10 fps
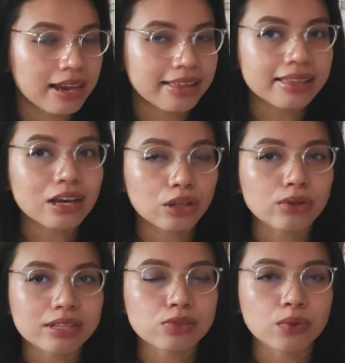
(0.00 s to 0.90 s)
I think the
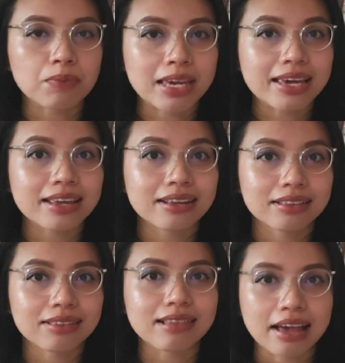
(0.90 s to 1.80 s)
closest would be
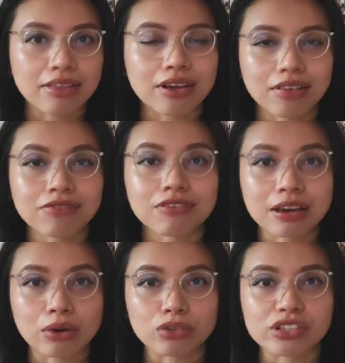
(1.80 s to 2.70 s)
The Death of
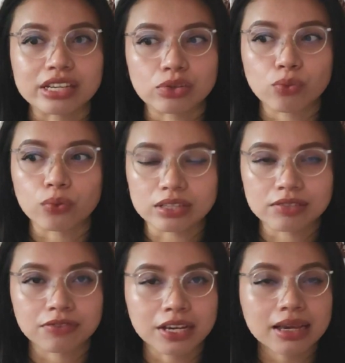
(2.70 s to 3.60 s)
Vivek Oji. It
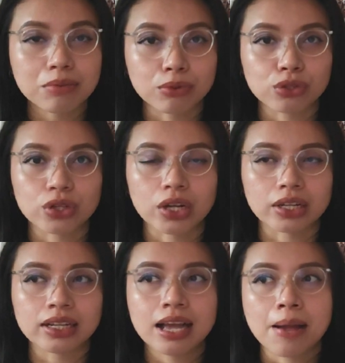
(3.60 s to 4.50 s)
was fucking
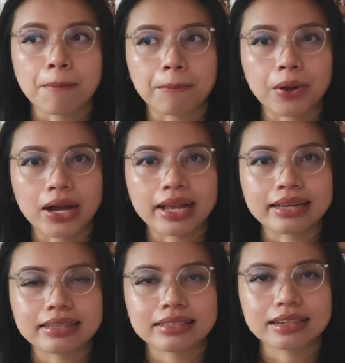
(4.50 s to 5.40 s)
emotional, but
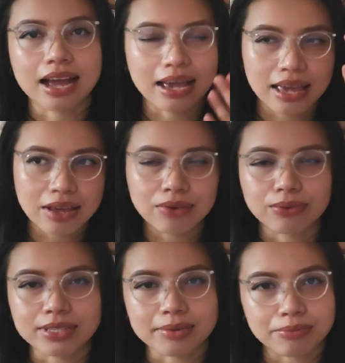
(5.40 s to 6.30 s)
I
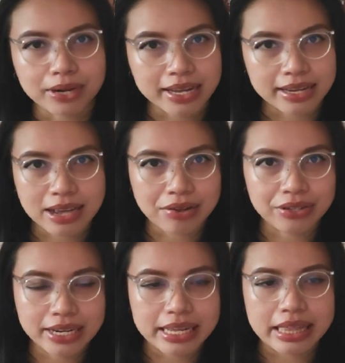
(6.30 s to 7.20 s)
wasn't breaking down
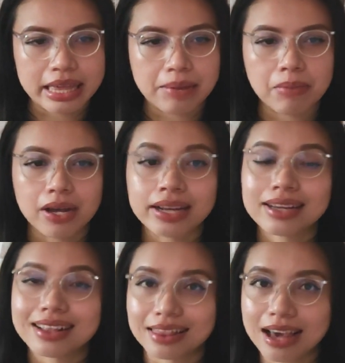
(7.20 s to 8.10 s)
or anything, but
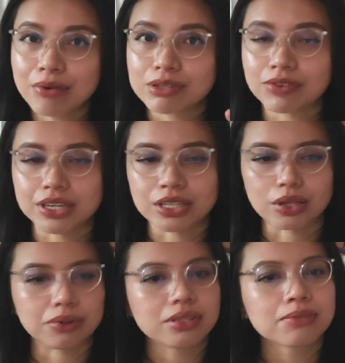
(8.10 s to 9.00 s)
that was very
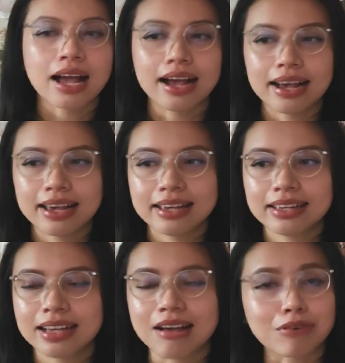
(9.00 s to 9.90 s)
close. I
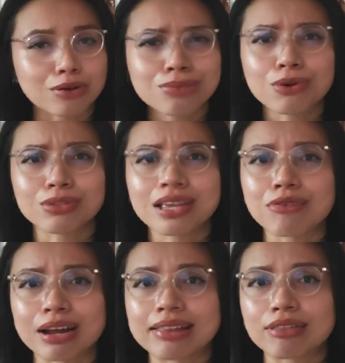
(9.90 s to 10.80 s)
have also mostly
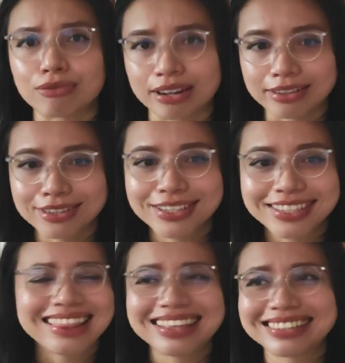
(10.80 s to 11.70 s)
read
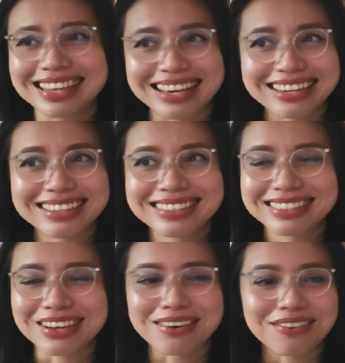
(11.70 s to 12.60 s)
thrillers this year,
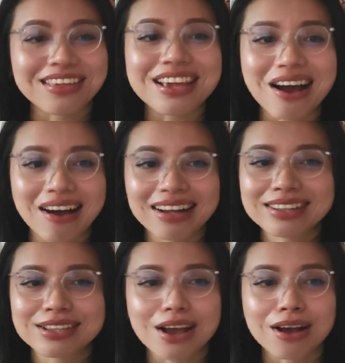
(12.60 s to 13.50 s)
so the
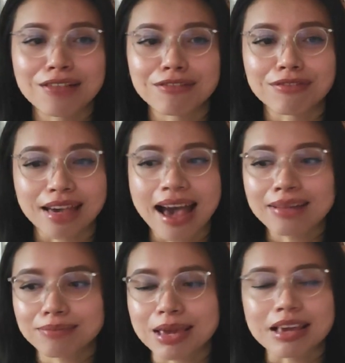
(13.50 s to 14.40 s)
odds of
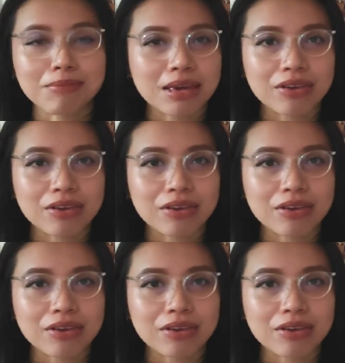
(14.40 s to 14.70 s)
that making me